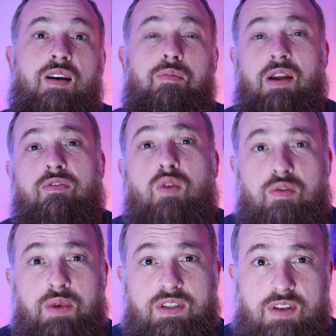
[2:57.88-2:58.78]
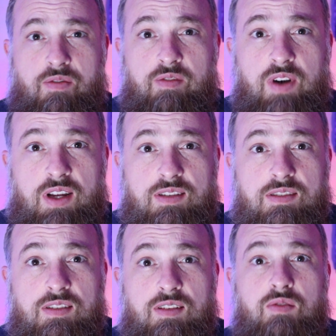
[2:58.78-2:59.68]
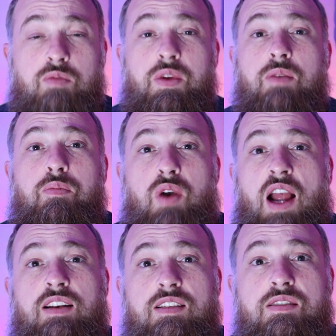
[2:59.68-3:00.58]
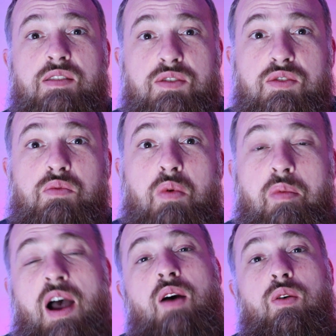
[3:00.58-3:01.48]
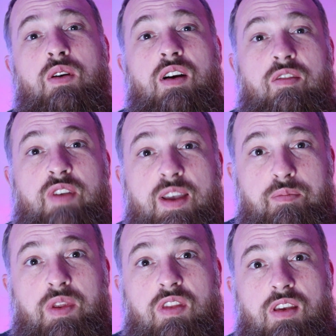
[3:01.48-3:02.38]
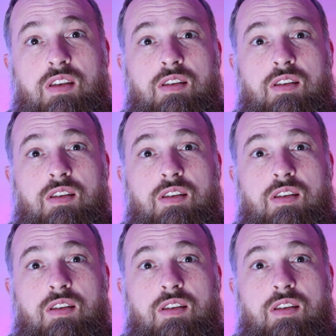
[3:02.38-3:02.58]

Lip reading: My fourth piece of advice would be to practice the superpower of empathy.